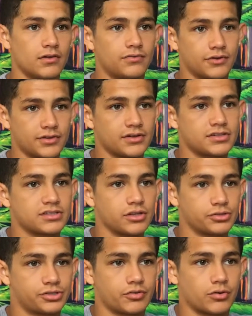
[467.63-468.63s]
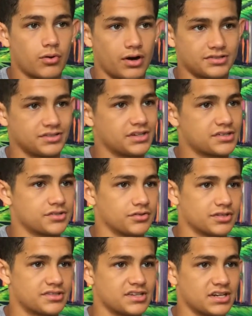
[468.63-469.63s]
Further disclosure requires additional
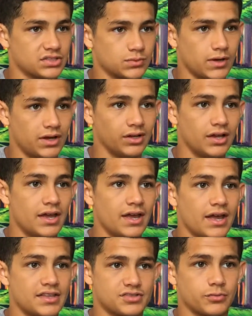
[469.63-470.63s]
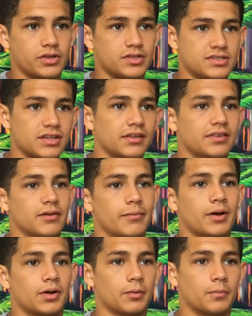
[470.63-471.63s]
consent as well, and so we can see that the
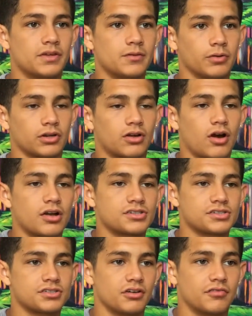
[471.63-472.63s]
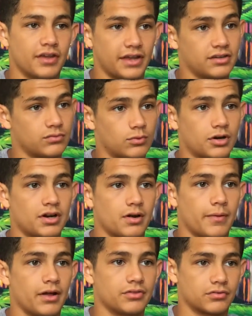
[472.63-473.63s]
American people are conscious of and worried
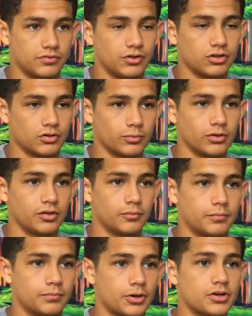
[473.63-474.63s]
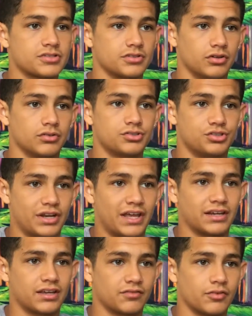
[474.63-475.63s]
about their vulnerable and personal
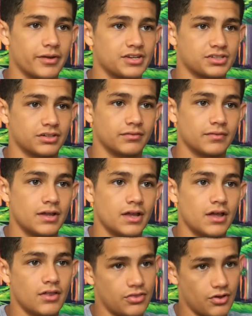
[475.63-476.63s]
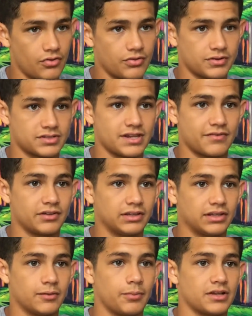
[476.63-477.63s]
genetic information, though there is
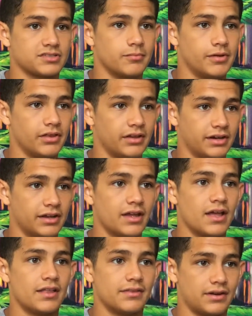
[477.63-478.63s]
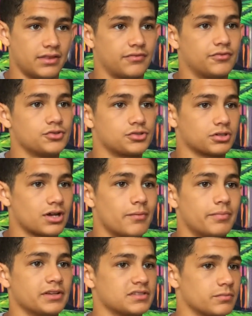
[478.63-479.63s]
definitely a possibility that in the future
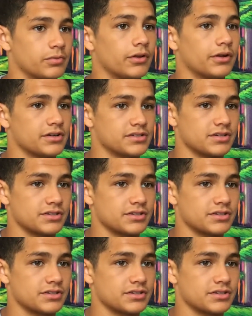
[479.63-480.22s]
companies, employers, and